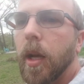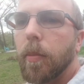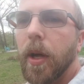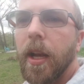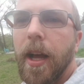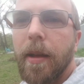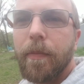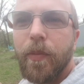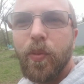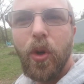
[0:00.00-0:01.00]
but I'm
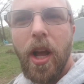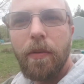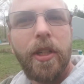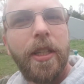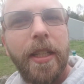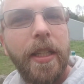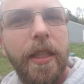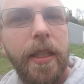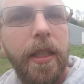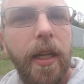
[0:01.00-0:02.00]
we're not
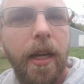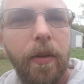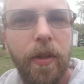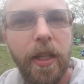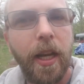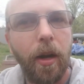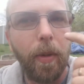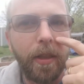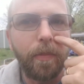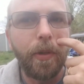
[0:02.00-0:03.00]
really I don't really care
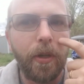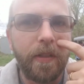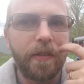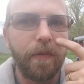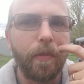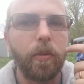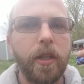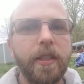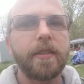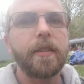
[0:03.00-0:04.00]
about the pureness of the
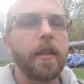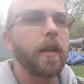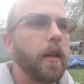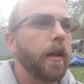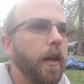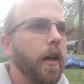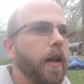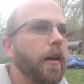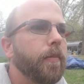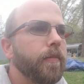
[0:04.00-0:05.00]
breeds
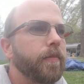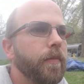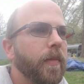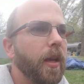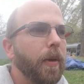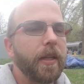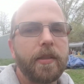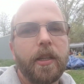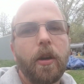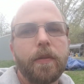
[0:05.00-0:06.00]
um, I might
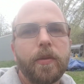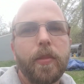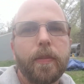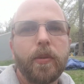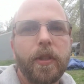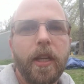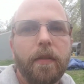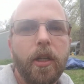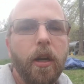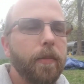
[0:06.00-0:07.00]
tick off some people with that
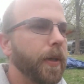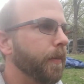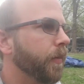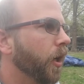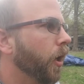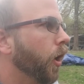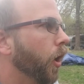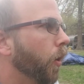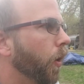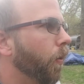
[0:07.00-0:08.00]
regard but
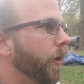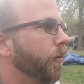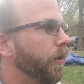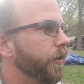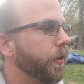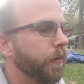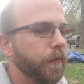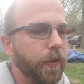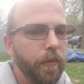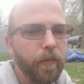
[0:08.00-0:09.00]
what we will do
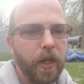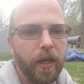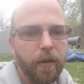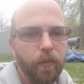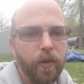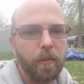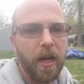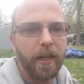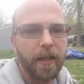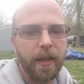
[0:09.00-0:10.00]
from uh, we
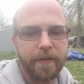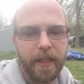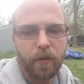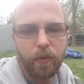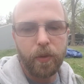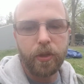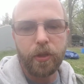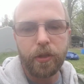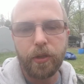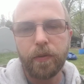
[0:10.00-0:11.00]
might take a rooster
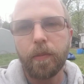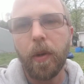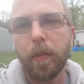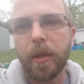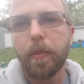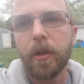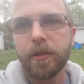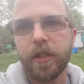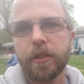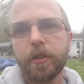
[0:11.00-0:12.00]
or two from our meat birds
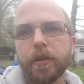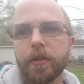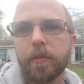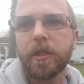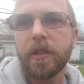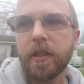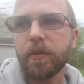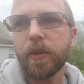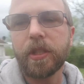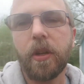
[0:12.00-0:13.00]
and introduce them just because
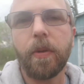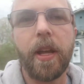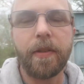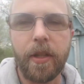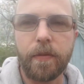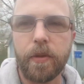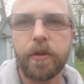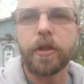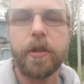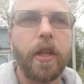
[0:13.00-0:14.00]
we don't have enough roosters